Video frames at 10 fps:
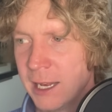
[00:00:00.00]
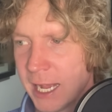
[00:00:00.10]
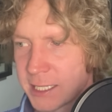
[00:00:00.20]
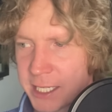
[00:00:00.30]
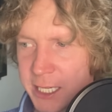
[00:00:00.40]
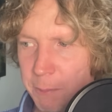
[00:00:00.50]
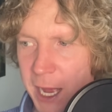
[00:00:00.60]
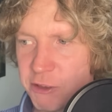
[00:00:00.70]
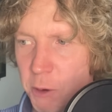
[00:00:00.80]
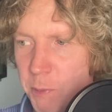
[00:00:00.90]
As I see
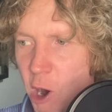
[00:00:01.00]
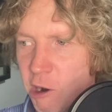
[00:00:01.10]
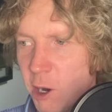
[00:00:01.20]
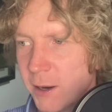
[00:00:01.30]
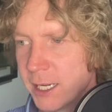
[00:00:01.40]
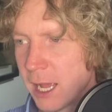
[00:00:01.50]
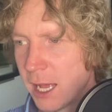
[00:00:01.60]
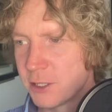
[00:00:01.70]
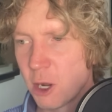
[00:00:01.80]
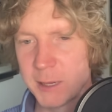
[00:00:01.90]
Pedro Porro and
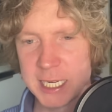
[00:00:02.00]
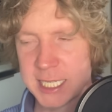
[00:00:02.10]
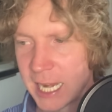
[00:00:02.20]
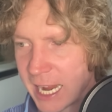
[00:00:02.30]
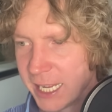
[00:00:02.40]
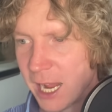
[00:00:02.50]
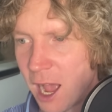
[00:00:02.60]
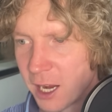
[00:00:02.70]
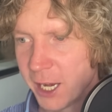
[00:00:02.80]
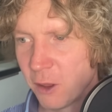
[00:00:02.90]
Dominic Solanke
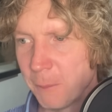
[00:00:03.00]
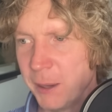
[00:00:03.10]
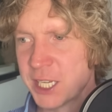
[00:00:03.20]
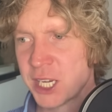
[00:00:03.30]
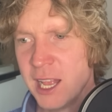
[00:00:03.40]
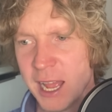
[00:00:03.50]
hugging on the pitch,